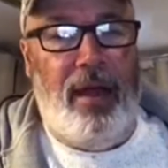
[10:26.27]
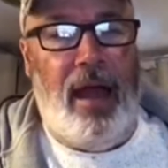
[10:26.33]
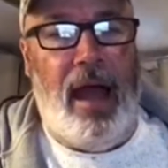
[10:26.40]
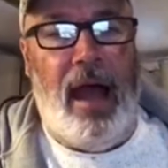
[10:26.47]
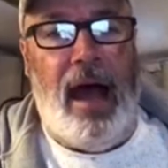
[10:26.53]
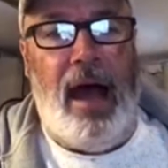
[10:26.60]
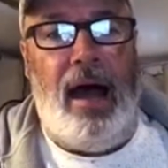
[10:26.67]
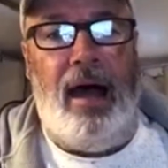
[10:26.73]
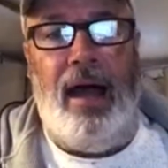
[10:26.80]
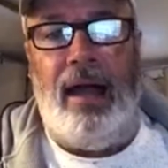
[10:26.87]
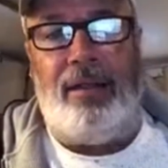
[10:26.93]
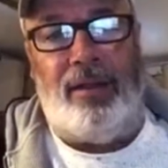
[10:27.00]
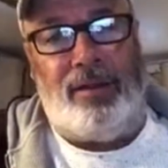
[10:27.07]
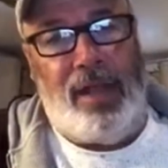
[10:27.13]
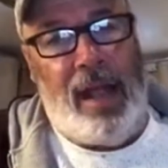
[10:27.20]

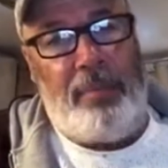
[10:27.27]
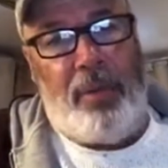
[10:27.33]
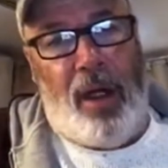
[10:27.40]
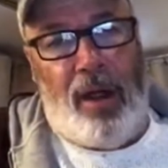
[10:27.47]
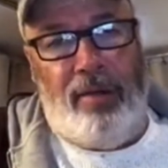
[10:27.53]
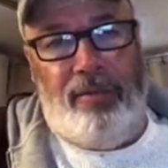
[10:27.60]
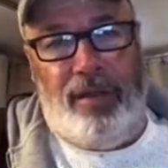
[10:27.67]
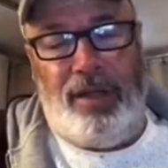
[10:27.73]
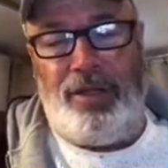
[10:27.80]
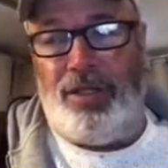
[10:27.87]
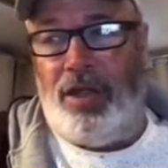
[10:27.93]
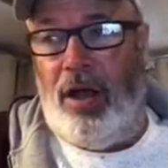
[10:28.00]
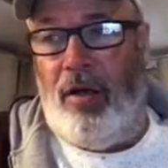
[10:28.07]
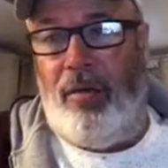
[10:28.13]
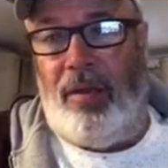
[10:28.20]
at the Tampa RV
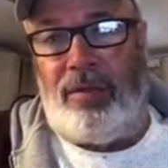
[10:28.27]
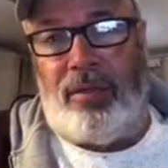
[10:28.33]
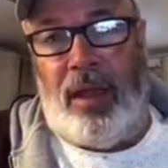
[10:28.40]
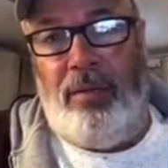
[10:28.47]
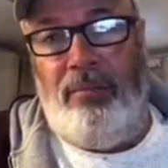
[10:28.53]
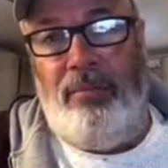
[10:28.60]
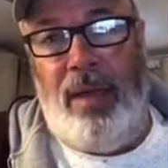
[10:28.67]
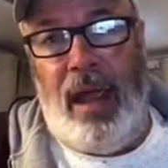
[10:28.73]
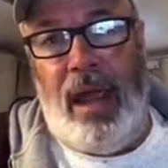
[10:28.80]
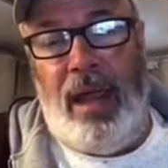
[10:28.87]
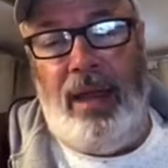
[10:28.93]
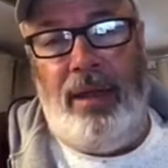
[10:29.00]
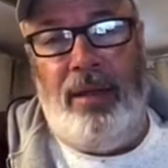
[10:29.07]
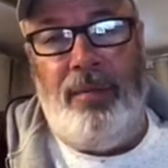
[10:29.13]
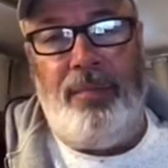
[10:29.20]
show that they
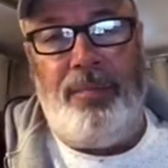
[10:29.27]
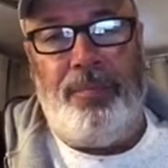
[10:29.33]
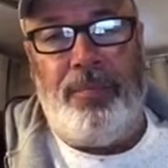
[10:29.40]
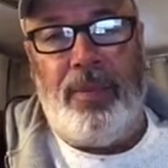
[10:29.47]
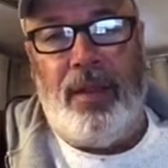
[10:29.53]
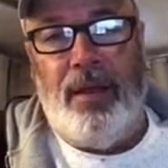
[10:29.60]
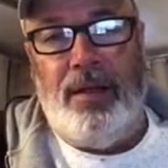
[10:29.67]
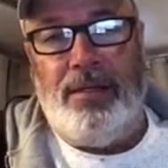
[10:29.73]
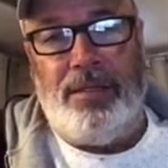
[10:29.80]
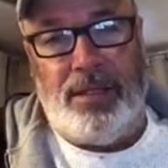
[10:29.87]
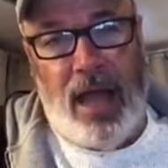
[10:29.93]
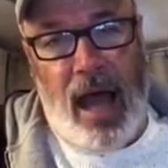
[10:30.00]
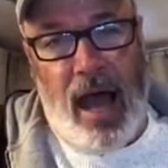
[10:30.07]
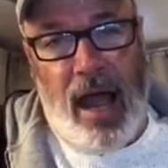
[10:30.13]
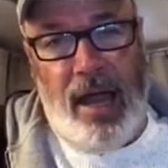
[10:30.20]
made
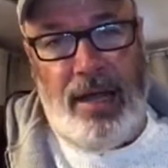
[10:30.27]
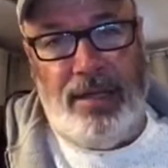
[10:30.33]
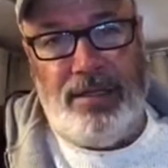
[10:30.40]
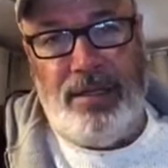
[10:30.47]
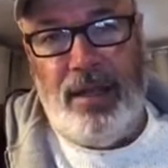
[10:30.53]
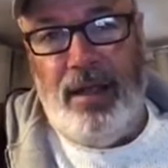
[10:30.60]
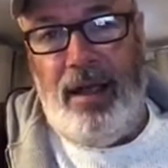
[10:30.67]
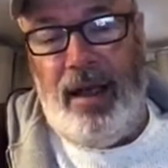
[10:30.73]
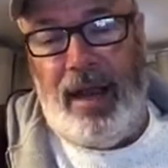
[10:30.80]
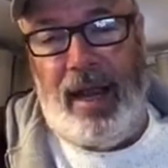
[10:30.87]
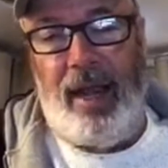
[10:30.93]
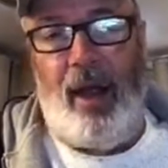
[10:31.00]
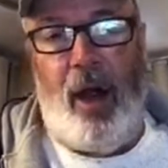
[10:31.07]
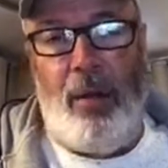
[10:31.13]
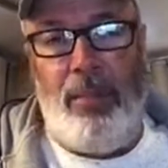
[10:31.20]
signs,
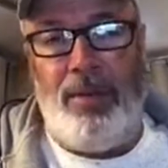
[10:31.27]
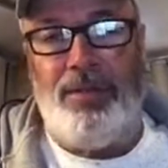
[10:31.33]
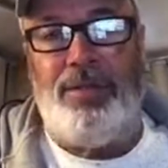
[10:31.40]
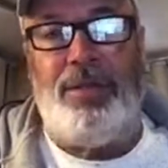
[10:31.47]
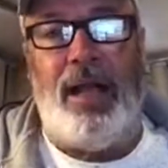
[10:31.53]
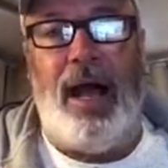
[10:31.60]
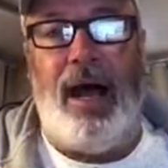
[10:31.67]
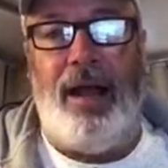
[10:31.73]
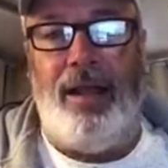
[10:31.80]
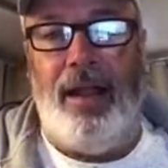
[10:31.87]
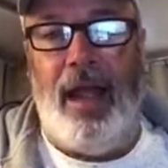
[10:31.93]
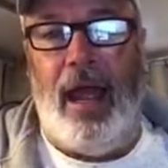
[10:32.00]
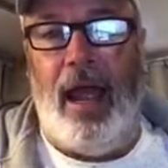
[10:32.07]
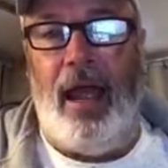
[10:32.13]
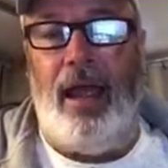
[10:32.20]
and I almost
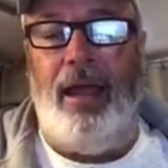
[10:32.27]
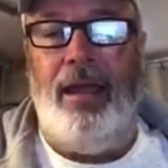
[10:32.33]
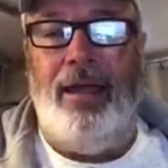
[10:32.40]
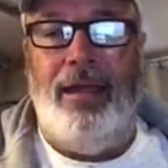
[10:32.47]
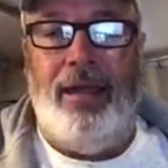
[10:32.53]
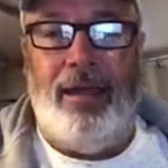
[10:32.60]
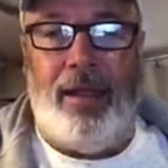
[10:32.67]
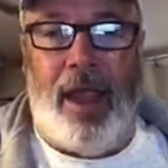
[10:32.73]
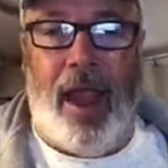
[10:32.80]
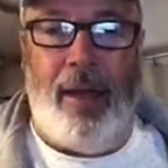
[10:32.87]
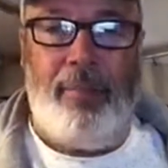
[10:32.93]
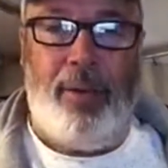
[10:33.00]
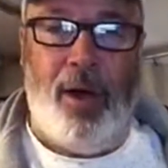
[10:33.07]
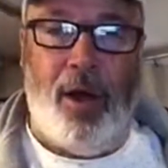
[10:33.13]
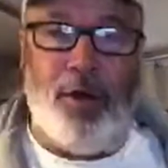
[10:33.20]
got a
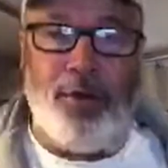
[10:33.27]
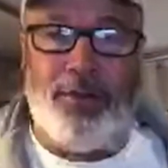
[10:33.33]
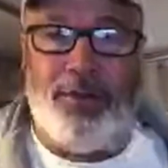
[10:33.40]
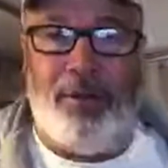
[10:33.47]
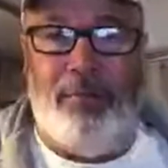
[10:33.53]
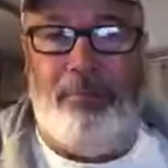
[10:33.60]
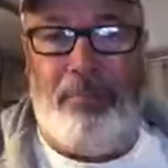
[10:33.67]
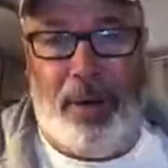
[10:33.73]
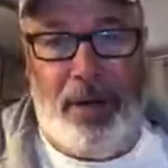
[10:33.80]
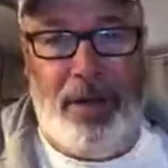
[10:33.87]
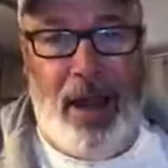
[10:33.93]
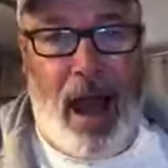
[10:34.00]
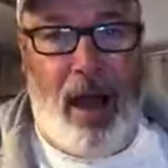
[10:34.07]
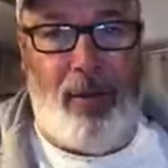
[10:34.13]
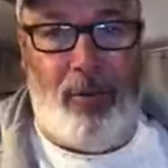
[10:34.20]
camp host, but
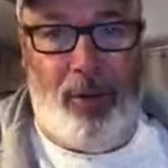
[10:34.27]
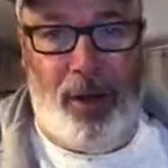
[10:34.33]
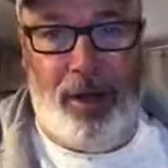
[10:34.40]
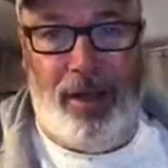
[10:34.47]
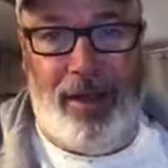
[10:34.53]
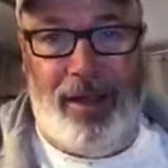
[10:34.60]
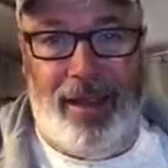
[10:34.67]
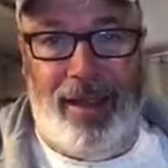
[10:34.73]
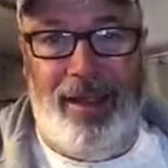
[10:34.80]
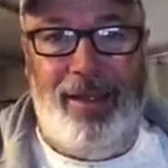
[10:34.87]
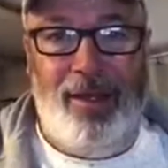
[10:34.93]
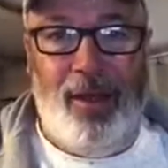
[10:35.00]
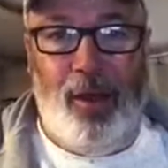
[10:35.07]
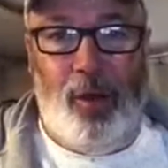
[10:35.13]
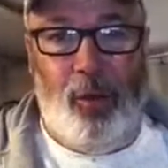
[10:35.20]
not really,
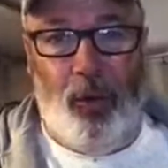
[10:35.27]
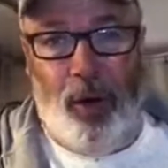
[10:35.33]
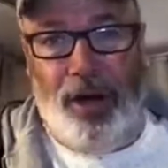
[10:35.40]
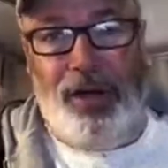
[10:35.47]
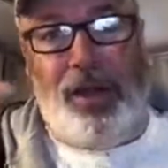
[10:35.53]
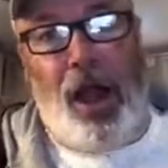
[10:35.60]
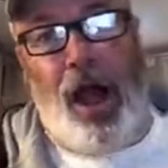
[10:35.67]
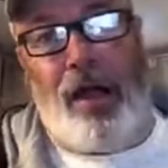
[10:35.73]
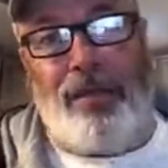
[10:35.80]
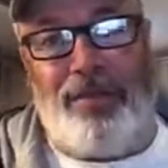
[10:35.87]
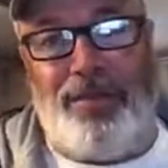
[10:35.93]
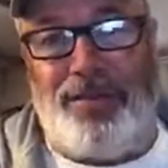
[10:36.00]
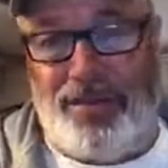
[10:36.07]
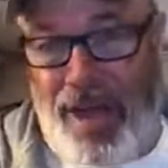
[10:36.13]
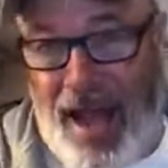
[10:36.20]
wood carved
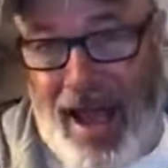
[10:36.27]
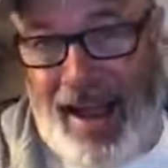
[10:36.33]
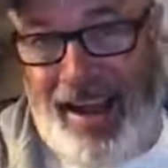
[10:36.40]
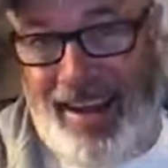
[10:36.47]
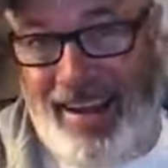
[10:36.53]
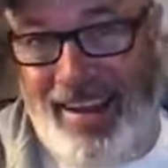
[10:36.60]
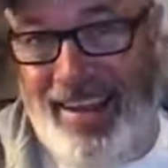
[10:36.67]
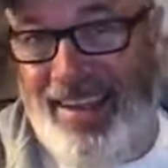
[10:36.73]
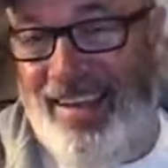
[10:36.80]
sign.